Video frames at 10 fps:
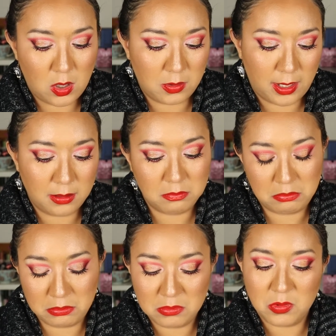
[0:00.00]
Okay,
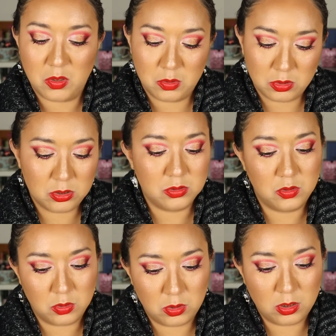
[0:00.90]
cool,
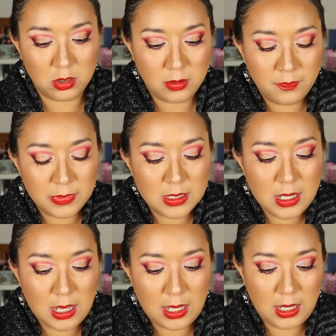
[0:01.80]
cool.
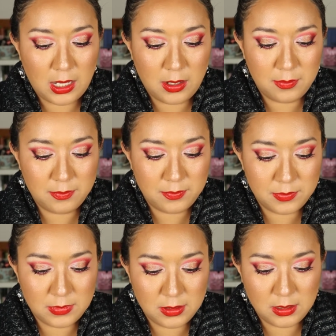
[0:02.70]
Um,
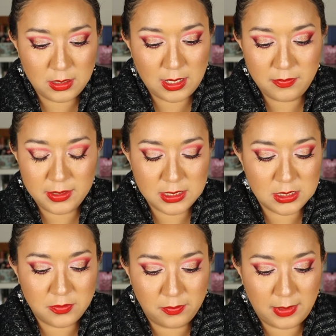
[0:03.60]
none of this
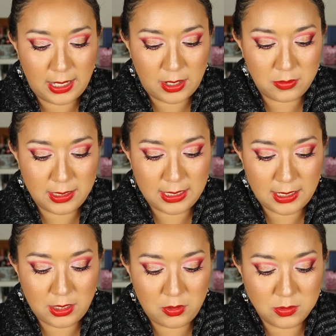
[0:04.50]
is for me. I don't need
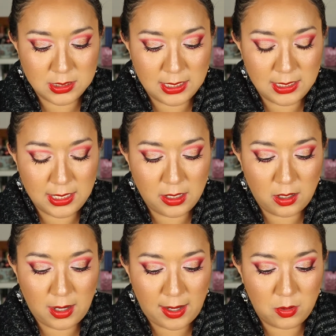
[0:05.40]
any new
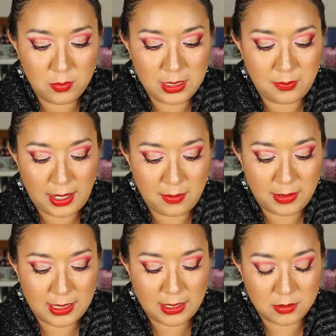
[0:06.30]
skincare. I don't really paint
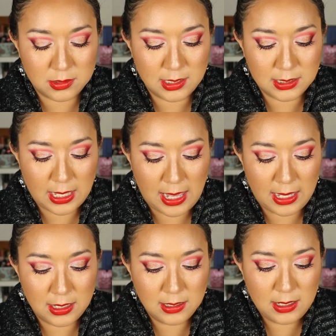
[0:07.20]
my nails like
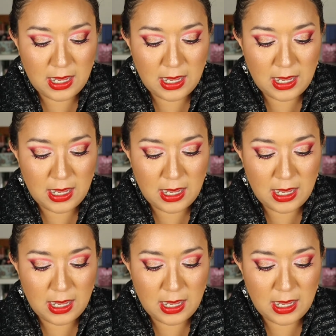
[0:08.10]
that.